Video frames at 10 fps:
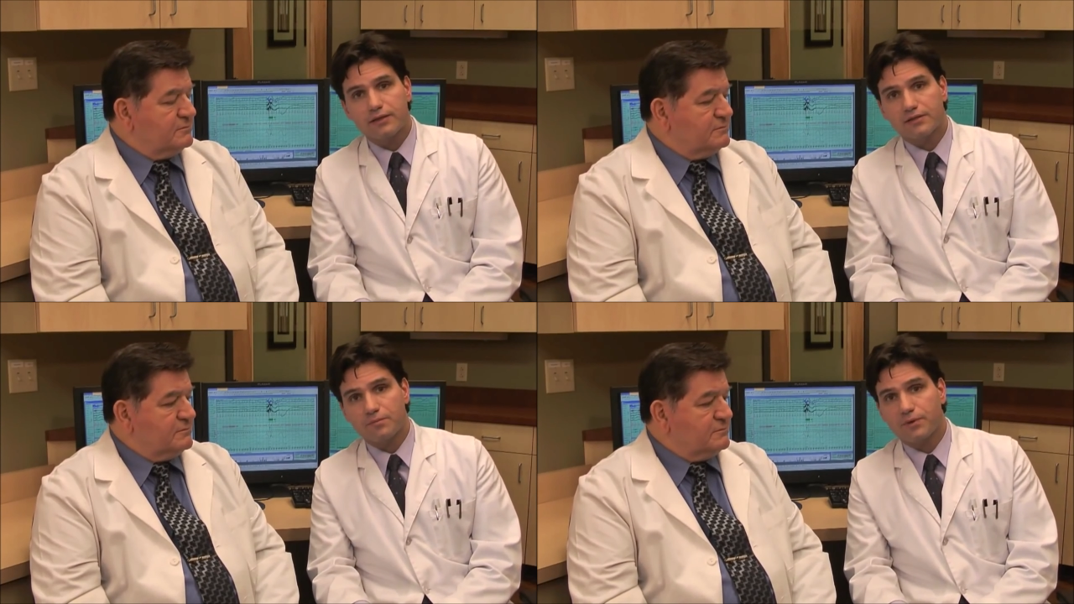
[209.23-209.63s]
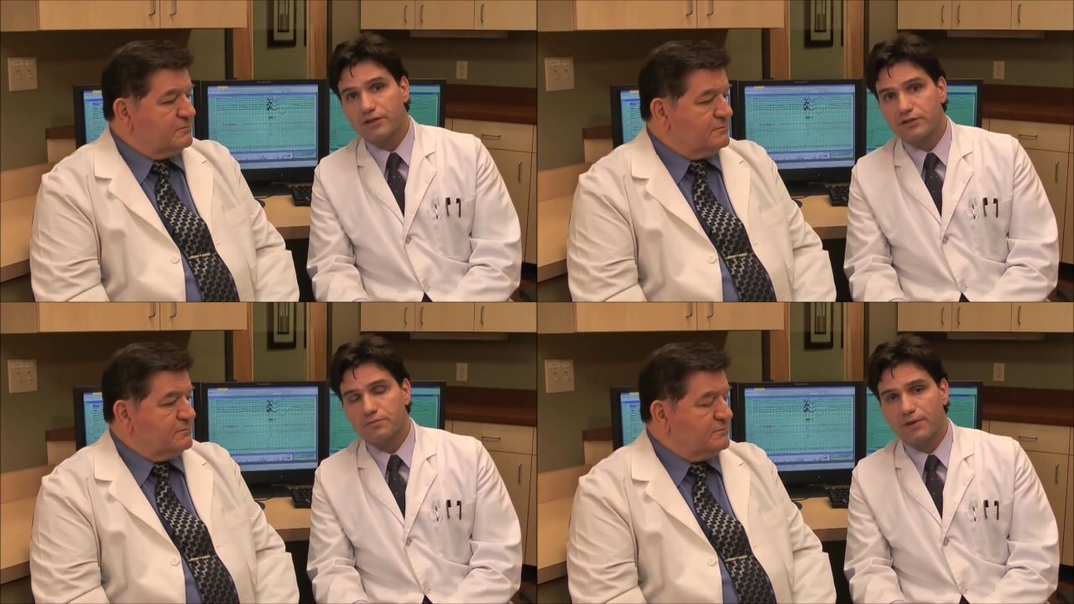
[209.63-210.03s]
Speaker 1: some
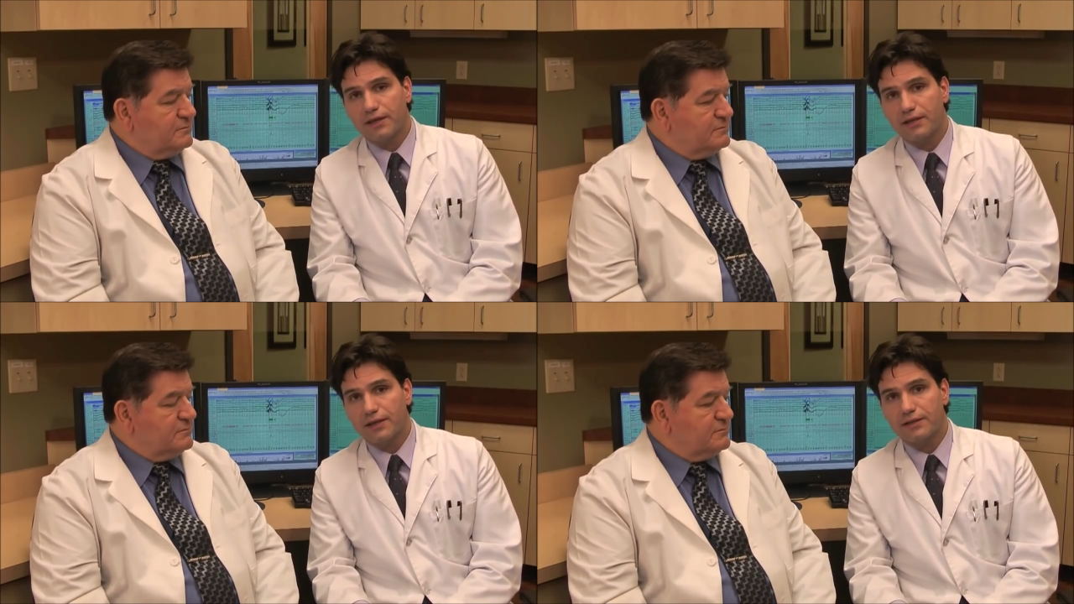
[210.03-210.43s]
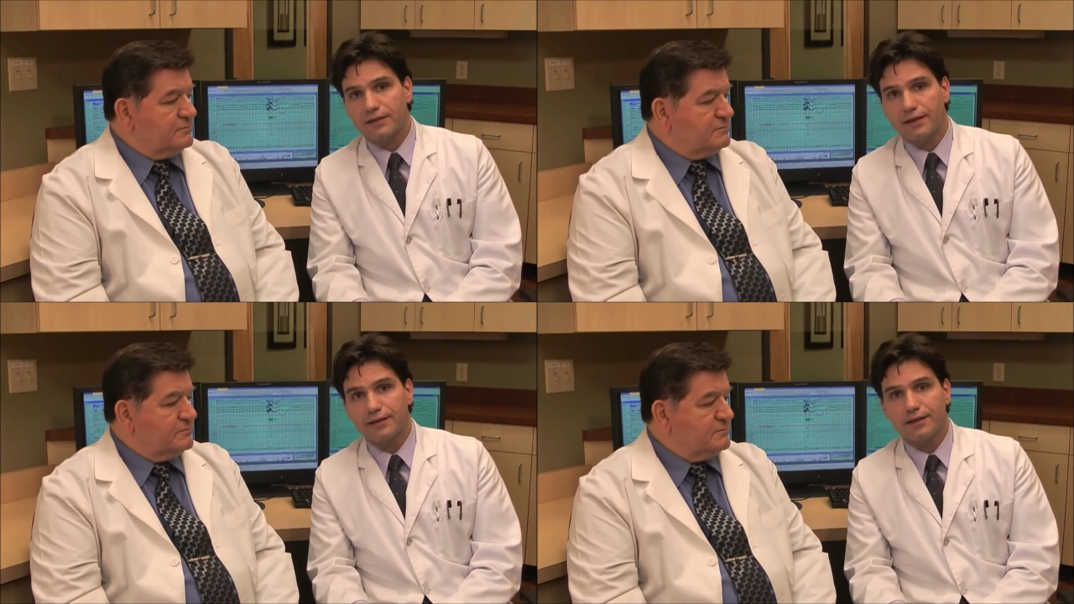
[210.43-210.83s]
patients may need to
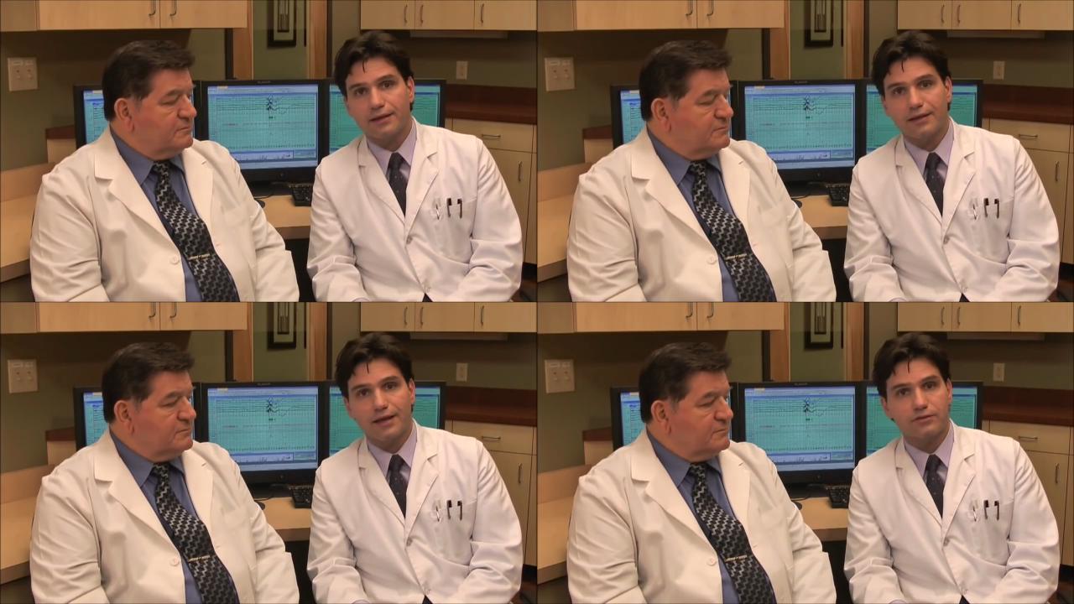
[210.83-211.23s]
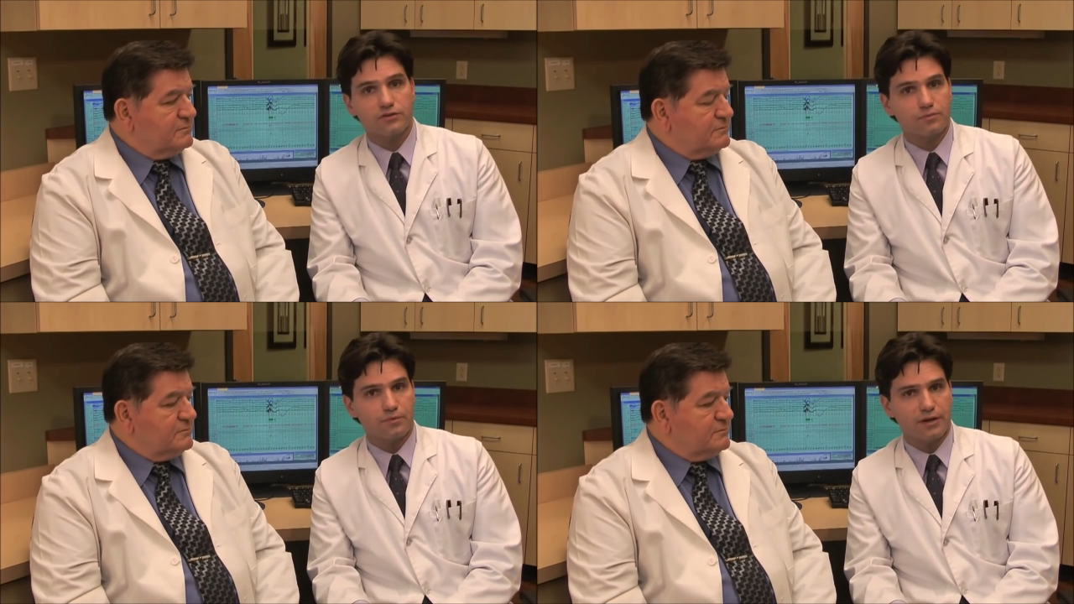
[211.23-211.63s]
get a
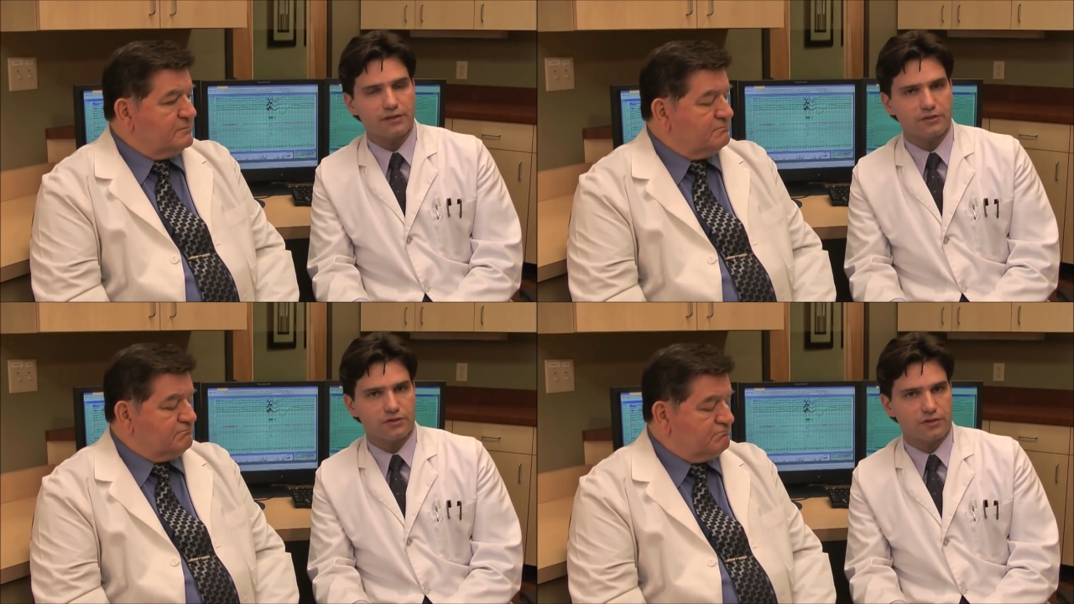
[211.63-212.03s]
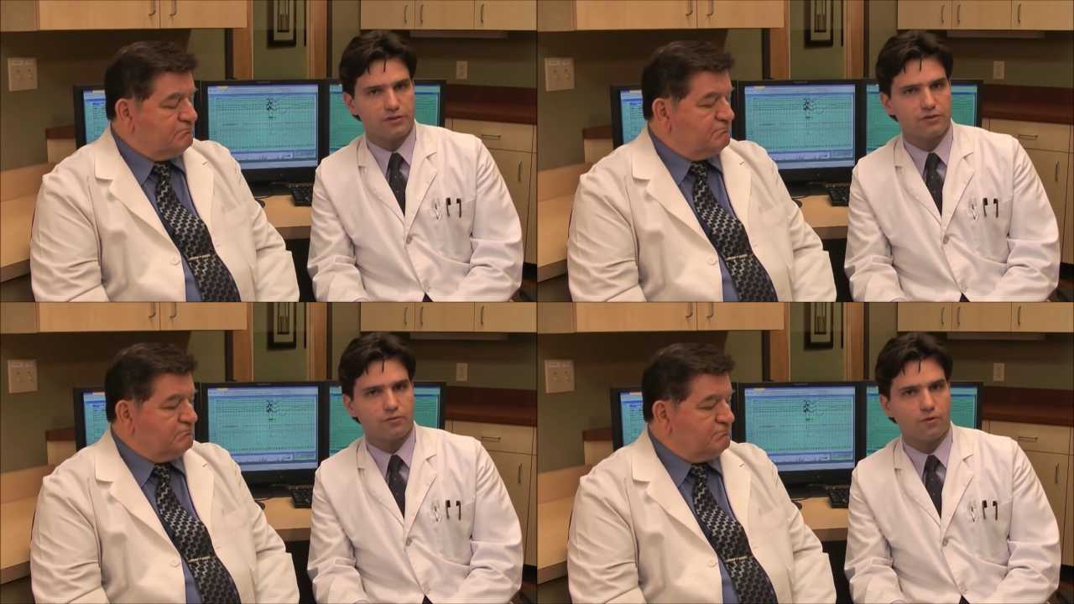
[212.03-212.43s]
nasal spray, such as a
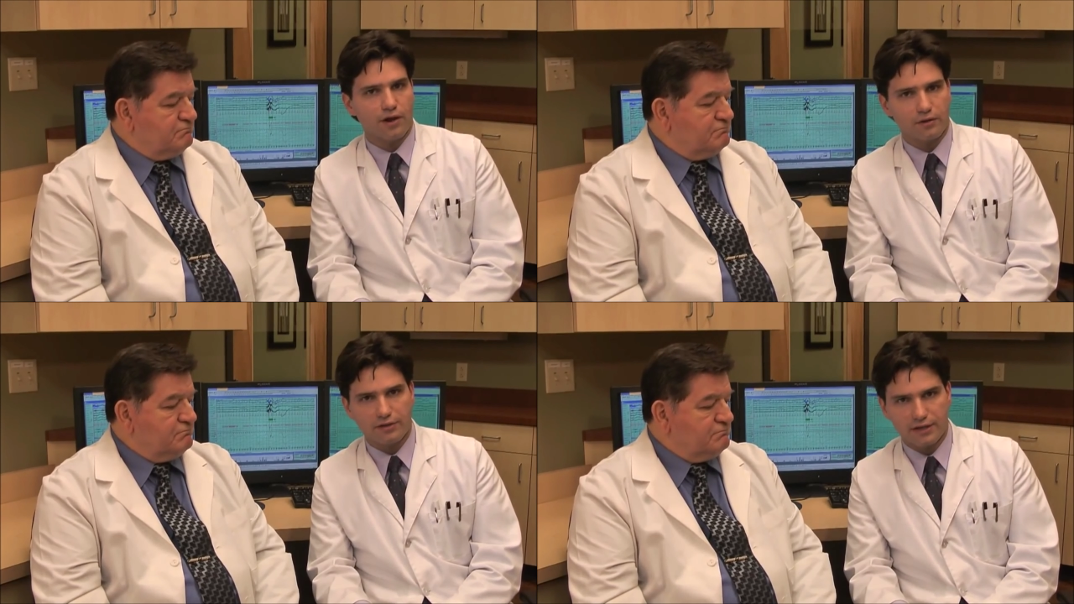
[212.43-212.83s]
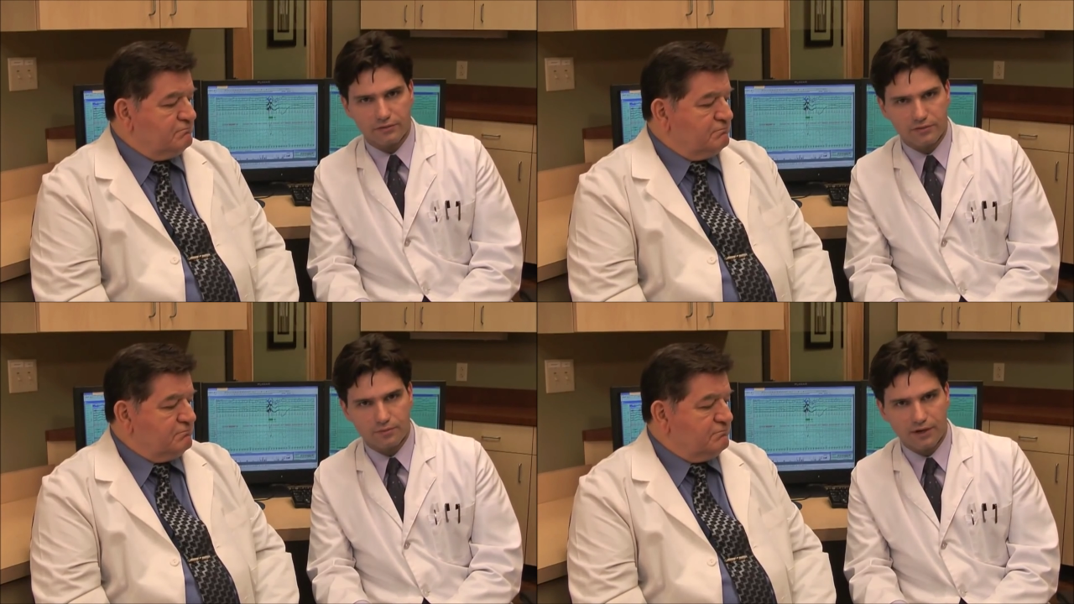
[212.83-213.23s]
steroidal
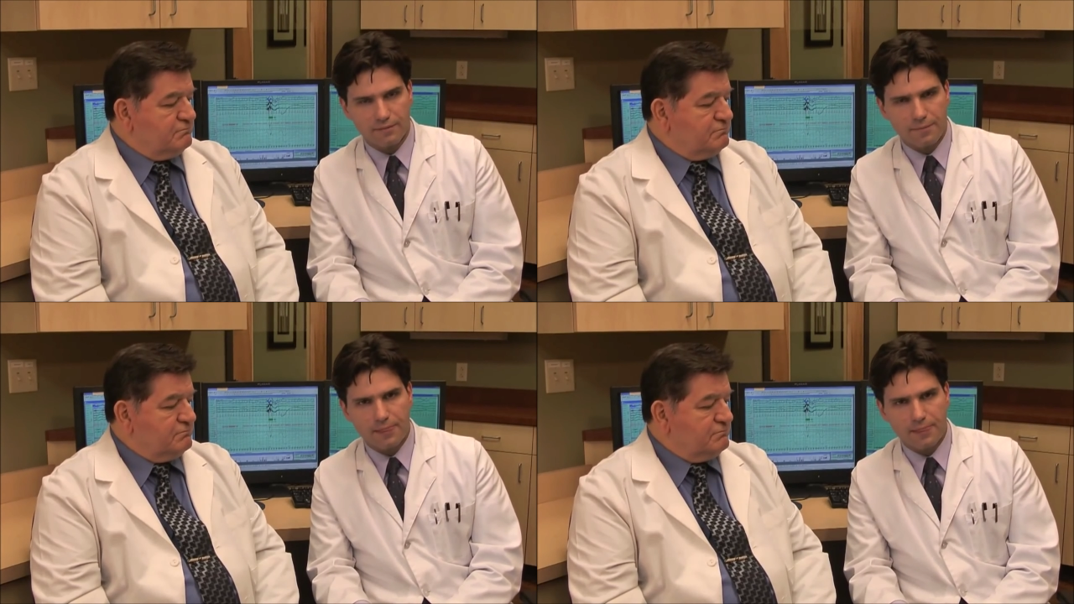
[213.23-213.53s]
nasal spray.